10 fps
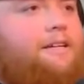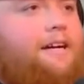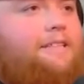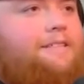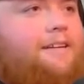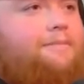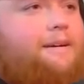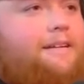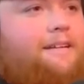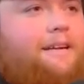I just knocked
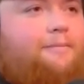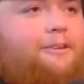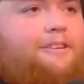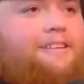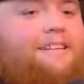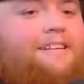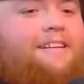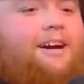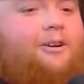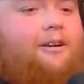the
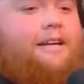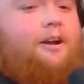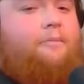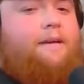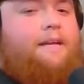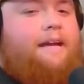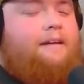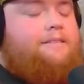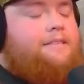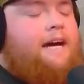camera. Or meeting
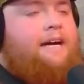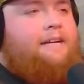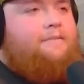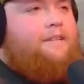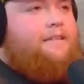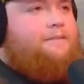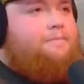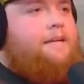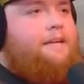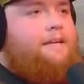outside of these
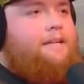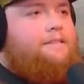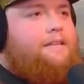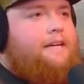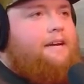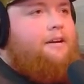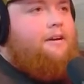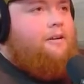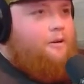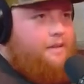meetings, like
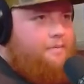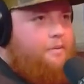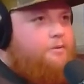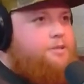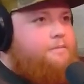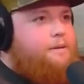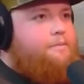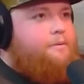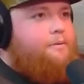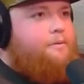are they approaching
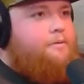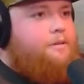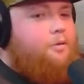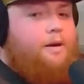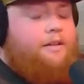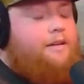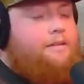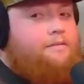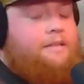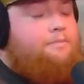people the way they
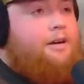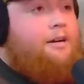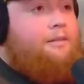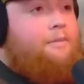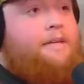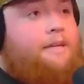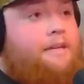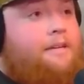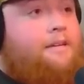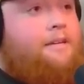keep talking to
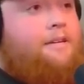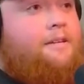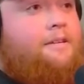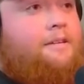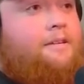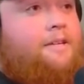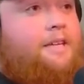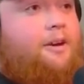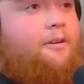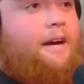me,
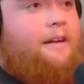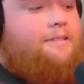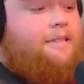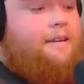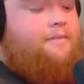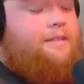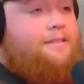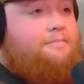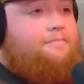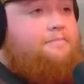outside of
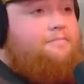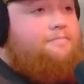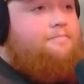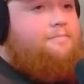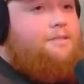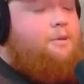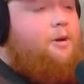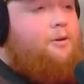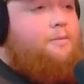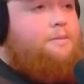this small
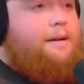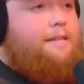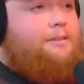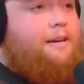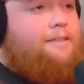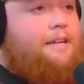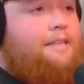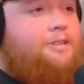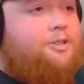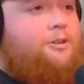group space or outside of
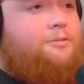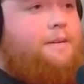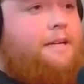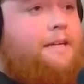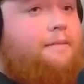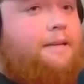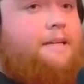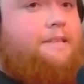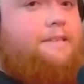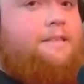this church meeting?
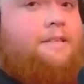Because